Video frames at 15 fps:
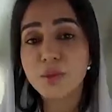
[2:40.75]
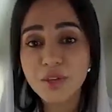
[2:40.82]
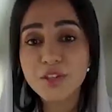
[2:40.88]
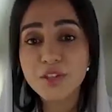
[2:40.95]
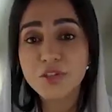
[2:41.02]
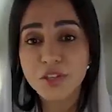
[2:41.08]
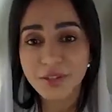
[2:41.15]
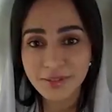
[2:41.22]
called
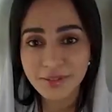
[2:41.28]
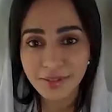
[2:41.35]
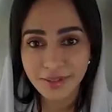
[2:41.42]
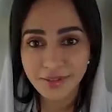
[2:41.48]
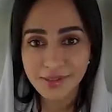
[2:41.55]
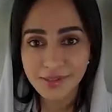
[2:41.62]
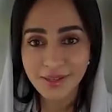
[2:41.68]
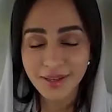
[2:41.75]

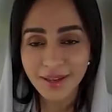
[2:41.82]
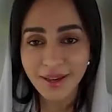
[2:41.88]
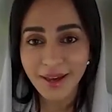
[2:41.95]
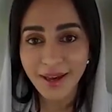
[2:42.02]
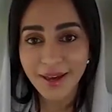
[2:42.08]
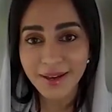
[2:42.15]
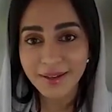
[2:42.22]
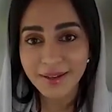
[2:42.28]
epigenetics
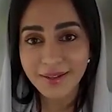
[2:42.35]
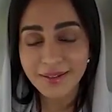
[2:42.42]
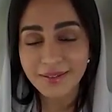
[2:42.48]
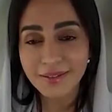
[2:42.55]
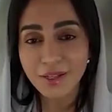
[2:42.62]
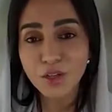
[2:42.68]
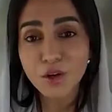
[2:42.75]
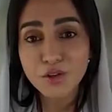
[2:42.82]

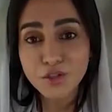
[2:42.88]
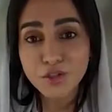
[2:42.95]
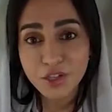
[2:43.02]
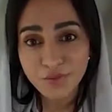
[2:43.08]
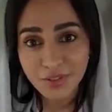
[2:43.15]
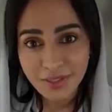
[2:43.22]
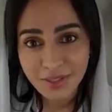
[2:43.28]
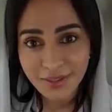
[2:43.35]
and
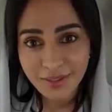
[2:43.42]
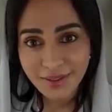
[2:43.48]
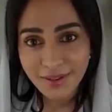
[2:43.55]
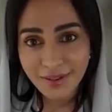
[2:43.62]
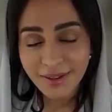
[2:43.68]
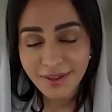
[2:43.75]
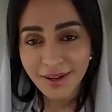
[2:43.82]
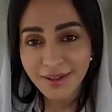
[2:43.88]

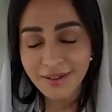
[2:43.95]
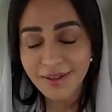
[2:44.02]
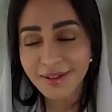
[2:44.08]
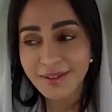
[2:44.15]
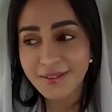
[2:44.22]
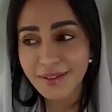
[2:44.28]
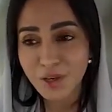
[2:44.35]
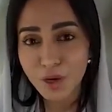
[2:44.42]
longevity.
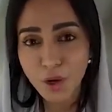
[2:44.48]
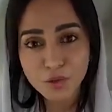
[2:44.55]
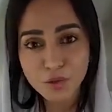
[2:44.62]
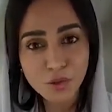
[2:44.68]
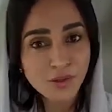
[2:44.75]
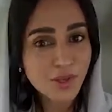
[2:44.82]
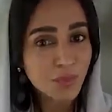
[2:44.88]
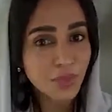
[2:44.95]

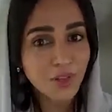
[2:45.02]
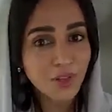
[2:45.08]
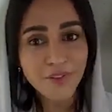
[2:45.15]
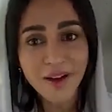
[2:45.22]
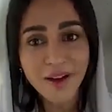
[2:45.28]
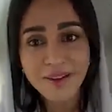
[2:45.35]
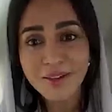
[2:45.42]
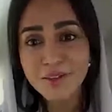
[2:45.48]
And to
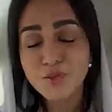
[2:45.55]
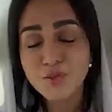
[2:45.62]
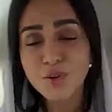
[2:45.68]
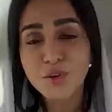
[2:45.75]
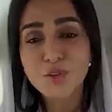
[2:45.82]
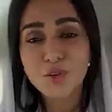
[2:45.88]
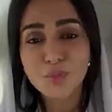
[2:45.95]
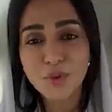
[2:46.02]
simplify
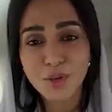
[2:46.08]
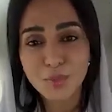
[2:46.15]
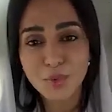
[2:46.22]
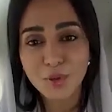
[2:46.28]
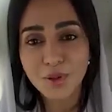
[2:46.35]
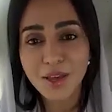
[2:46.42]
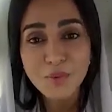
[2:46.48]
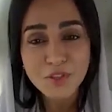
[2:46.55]
it for the
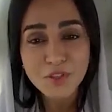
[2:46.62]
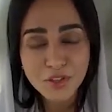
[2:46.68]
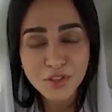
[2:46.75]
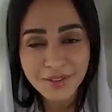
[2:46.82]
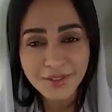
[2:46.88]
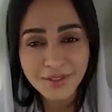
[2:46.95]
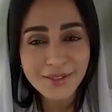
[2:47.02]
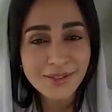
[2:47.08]
people,
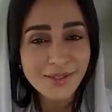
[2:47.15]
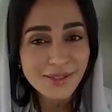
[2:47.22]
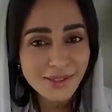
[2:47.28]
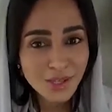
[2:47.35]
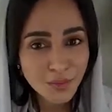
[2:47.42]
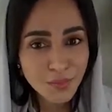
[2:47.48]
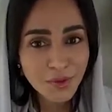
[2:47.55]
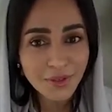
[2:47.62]

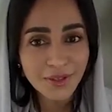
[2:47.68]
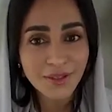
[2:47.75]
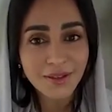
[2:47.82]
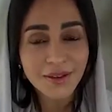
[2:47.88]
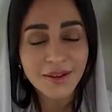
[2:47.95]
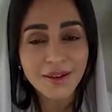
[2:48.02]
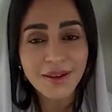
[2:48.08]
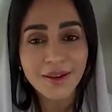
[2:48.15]
epigenetics is
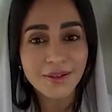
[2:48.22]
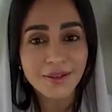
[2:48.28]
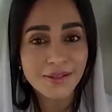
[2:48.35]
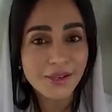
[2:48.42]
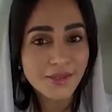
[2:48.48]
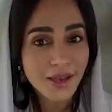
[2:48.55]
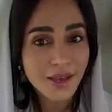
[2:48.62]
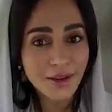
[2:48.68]
simply,
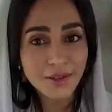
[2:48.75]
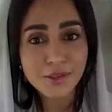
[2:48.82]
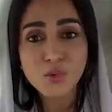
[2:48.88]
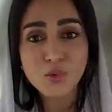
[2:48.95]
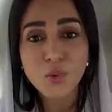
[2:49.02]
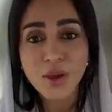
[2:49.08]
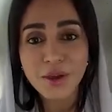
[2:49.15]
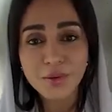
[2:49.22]
it's a
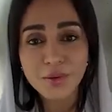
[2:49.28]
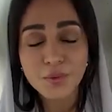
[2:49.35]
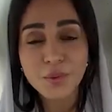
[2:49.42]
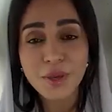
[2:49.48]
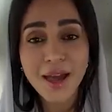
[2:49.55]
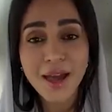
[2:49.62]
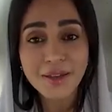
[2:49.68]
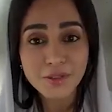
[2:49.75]
science
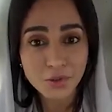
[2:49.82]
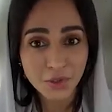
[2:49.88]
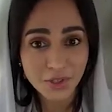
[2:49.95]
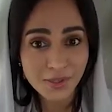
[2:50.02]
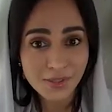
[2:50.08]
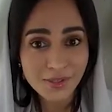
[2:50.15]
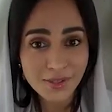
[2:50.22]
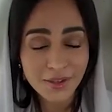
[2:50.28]
where we
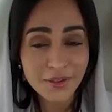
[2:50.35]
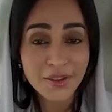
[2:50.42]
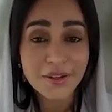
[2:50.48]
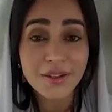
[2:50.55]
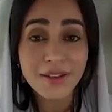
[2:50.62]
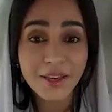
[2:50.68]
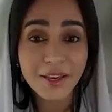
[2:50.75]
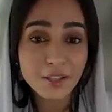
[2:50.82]
address
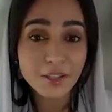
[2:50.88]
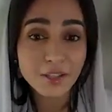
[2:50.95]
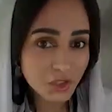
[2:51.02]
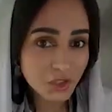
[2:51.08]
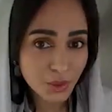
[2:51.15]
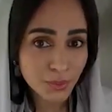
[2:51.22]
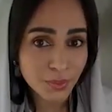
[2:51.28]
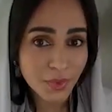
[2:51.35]
the
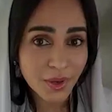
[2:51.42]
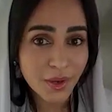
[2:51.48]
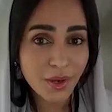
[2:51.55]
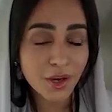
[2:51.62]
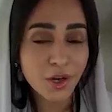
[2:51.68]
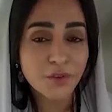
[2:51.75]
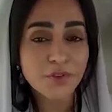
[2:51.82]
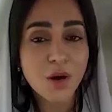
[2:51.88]

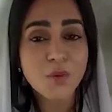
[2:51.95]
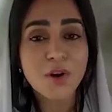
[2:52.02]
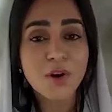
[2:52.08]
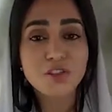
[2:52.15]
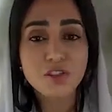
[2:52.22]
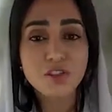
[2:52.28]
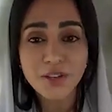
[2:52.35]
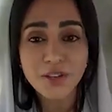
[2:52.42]
relationship of
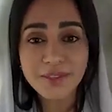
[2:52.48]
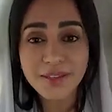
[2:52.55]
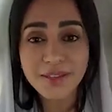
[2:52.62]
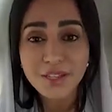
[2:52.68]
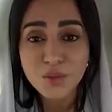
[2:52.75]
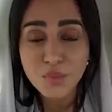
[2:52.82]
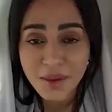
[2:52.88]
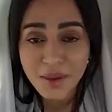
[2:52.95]
our
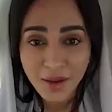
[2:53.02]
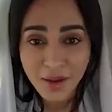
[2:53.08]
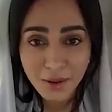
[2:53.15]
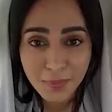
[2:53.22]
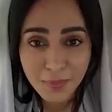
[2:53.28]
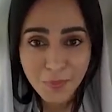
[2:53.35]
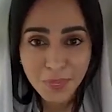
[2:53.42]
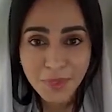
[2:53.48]
genetic
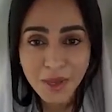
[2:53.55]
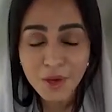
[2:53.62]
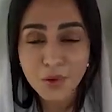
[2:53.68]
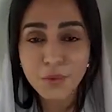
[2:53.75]
makeup